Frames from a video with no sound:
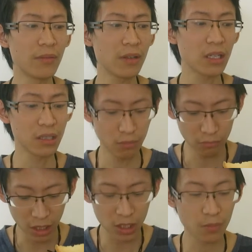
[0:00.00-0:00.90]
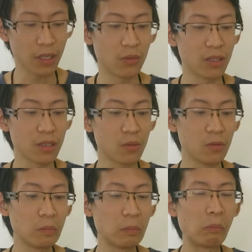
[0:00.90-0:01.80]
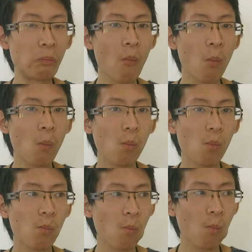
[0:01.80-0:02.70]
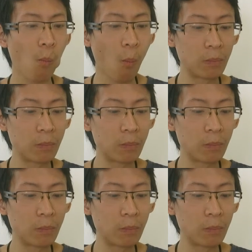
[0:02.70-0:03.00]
I think it's much better when it's warm.